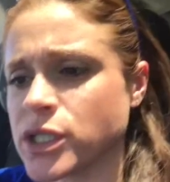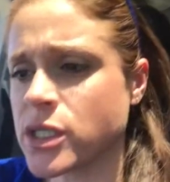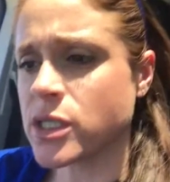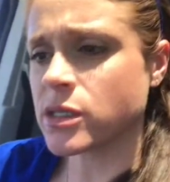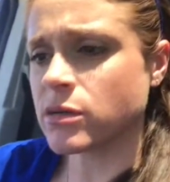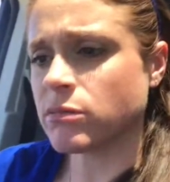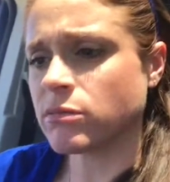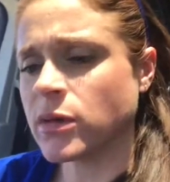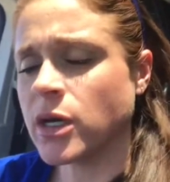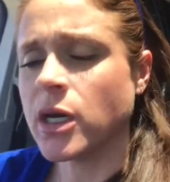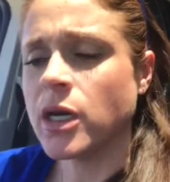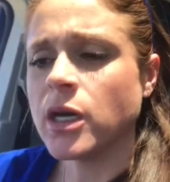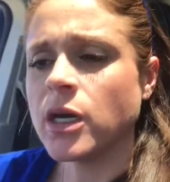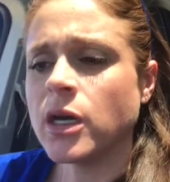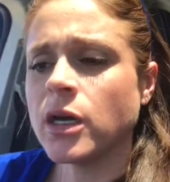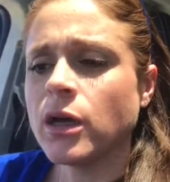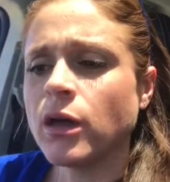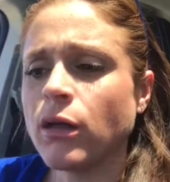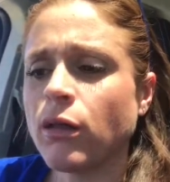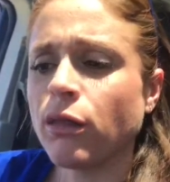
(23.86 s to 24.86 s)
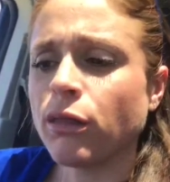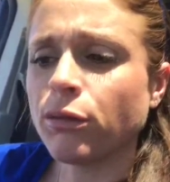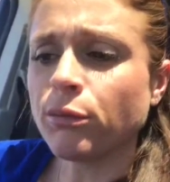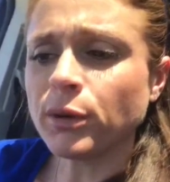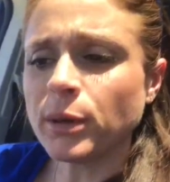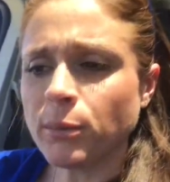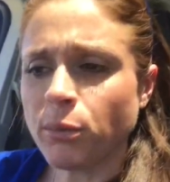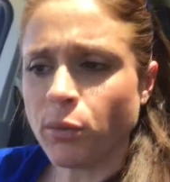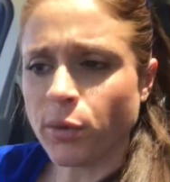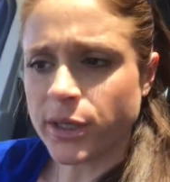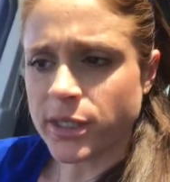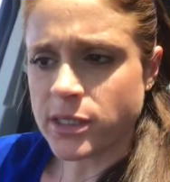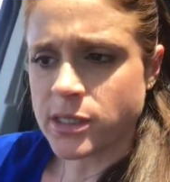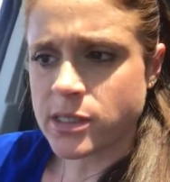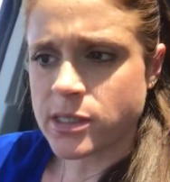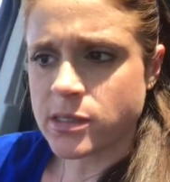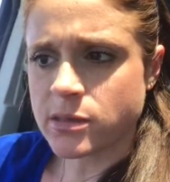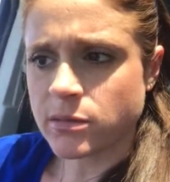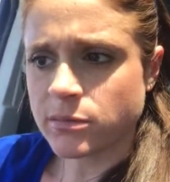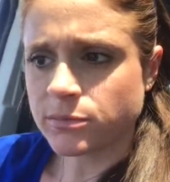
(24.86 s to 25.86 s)
just some 3
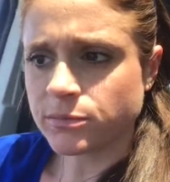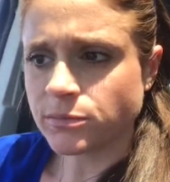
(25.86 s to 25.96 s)
points